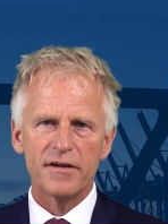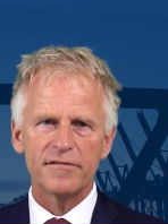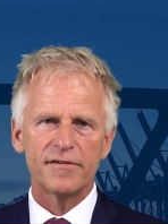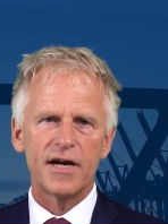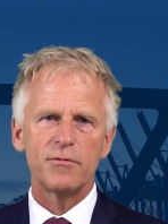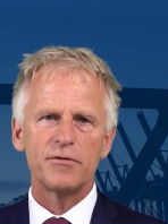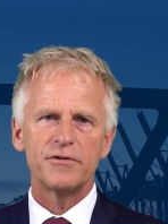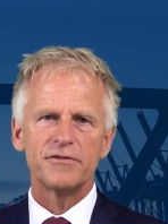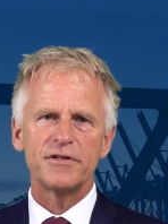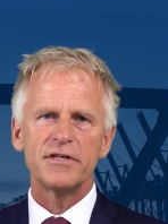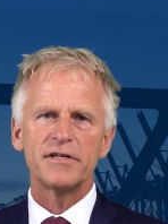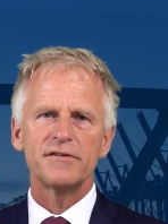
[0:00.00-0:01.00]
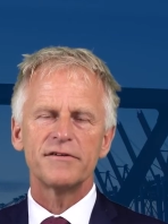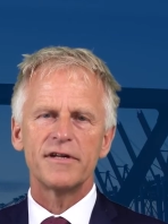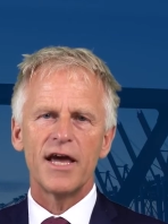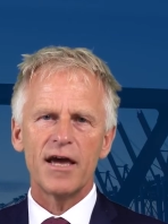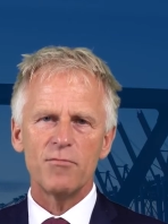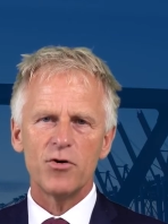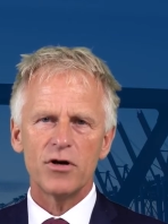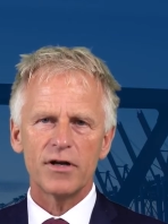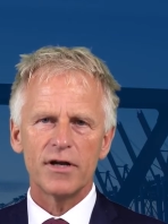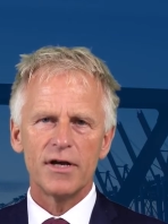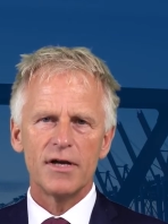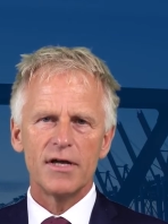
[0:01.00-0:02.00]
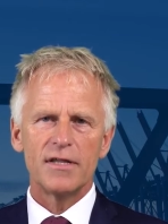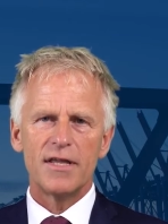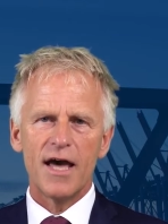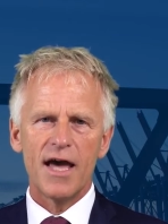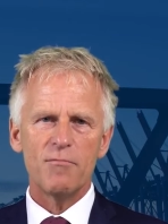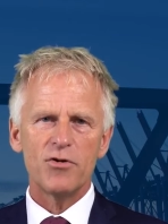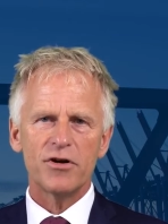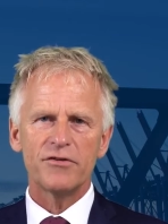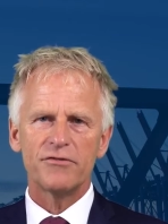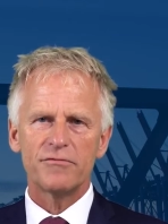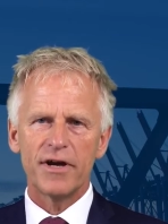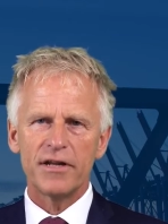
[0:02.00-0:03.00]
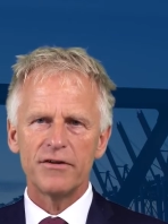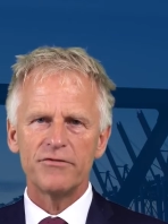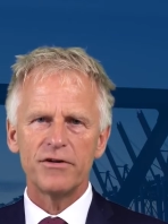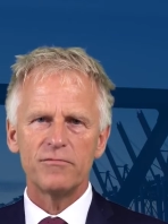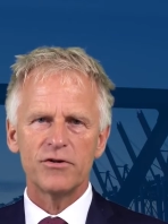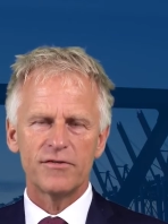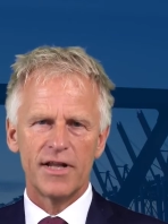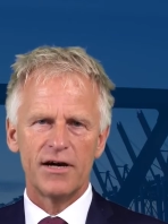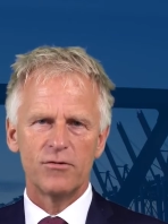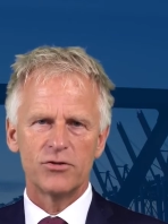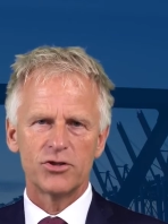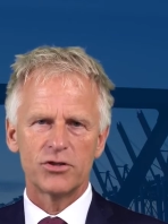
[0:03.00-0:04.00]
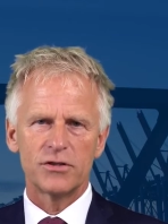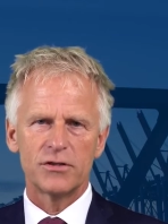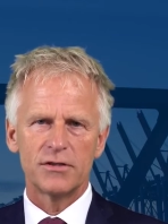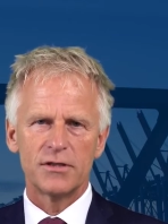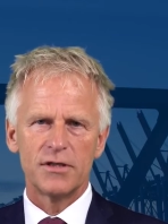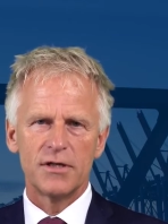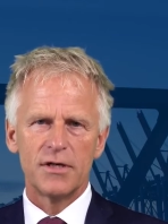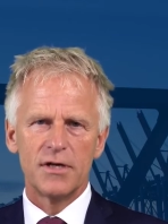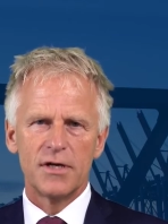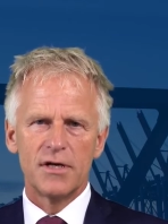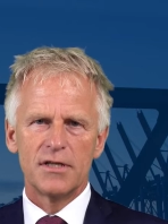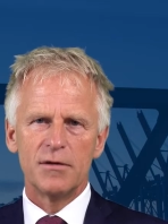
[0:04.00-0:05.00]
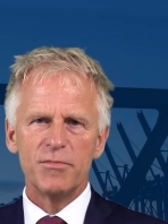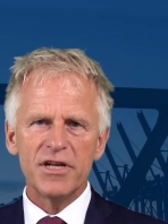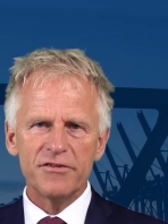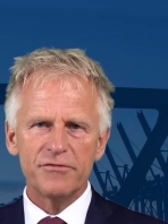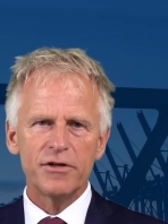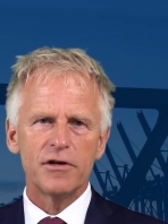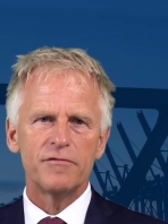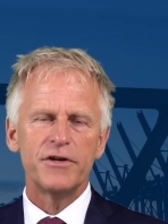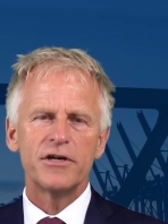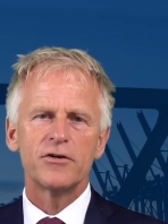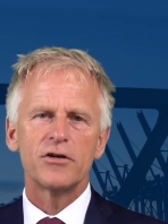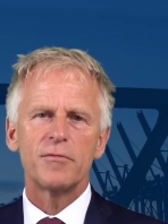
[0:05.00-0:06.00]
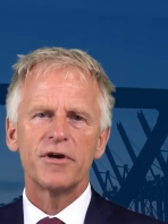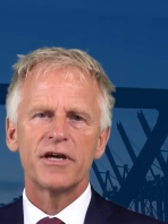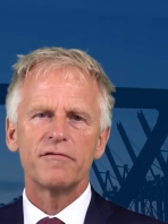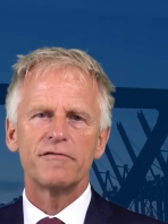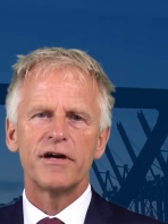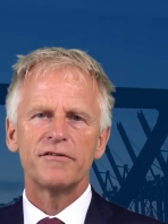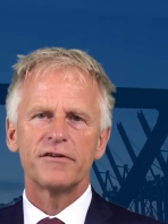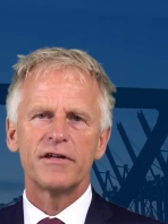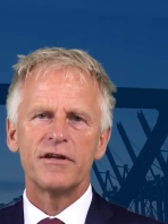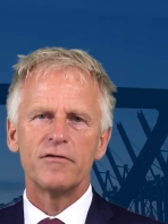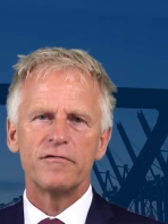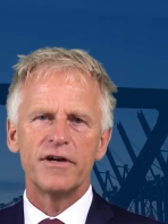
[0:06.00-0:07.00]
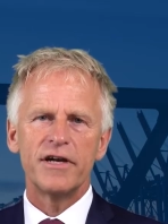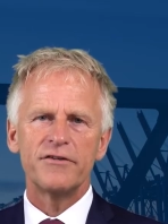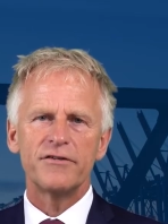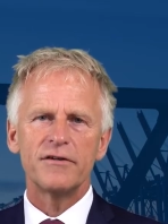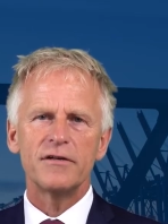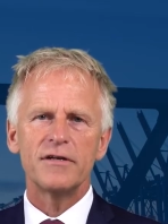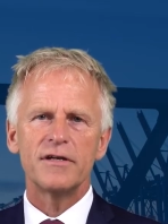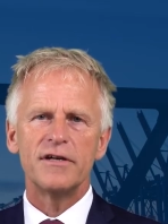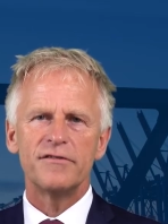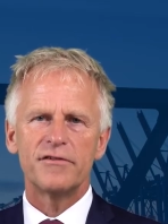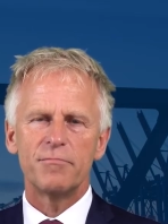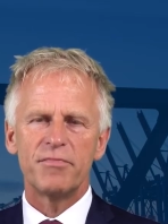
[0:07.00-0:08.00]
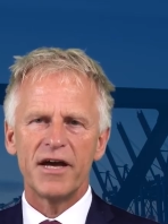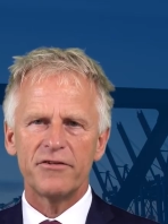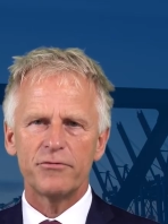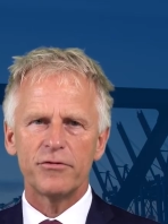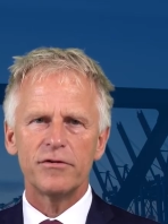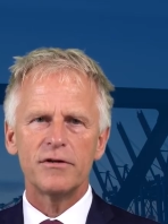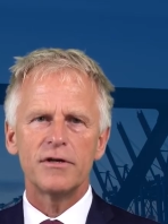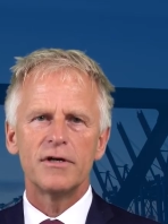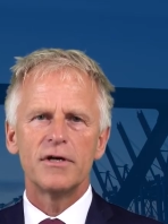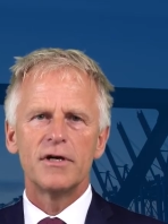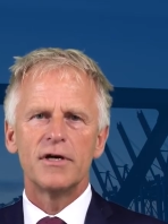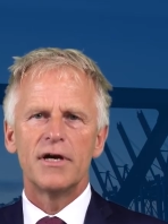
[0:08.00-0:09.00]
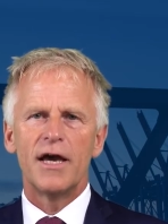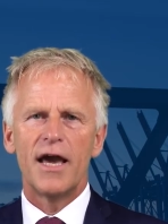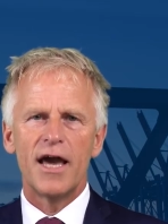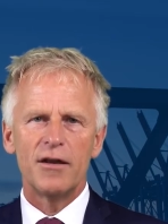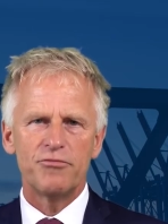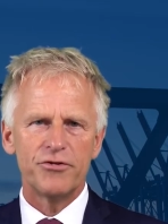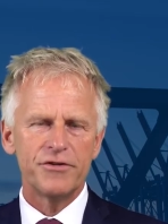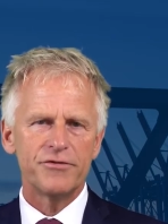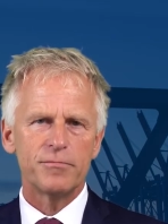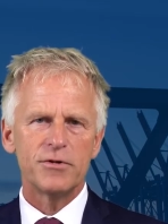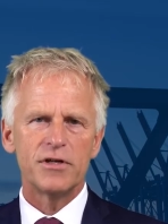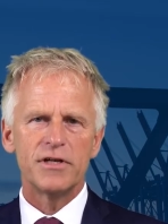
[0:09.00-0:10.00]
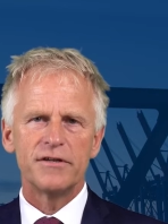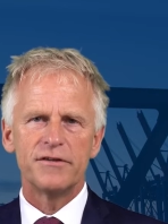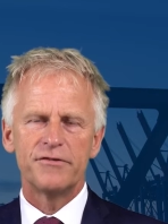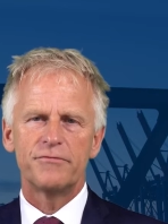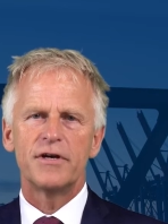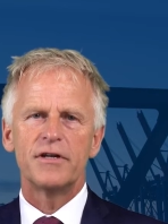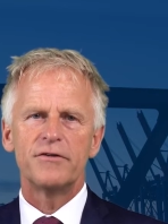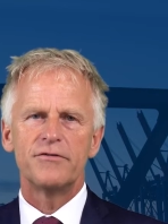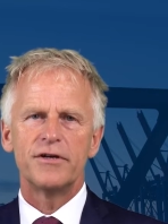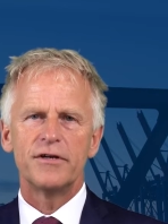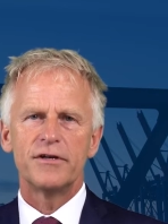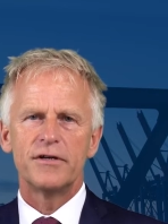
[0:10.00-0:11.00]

cyber resilience in Hamburg, the Hamburg Strategy was launched. The Ministry of Economic Affairs and Innovation is the patron and principal in this strategy.